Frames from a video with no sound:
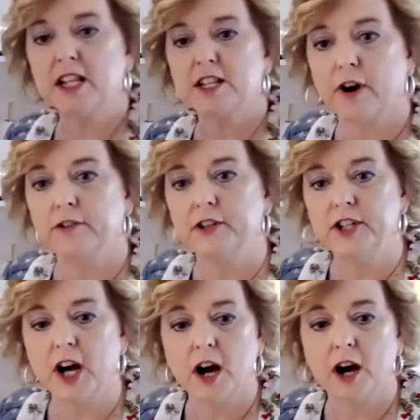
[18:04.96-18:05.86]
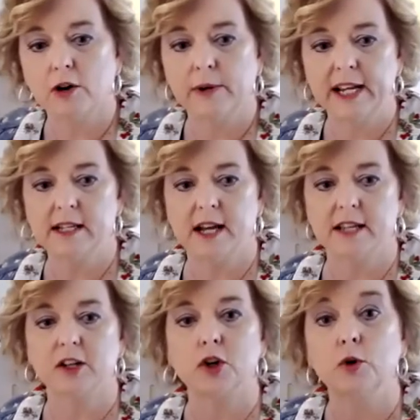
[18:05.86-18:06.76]
transfer the dough, it
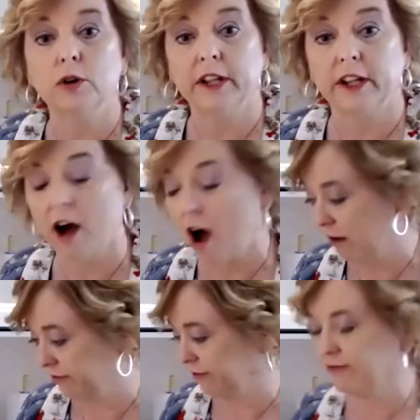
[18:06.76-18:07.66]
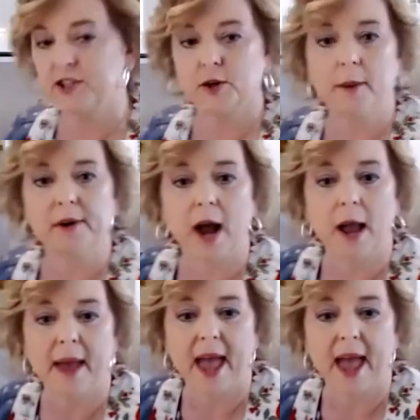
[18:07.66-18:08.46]
doesn't cool it off. So okay. I'm right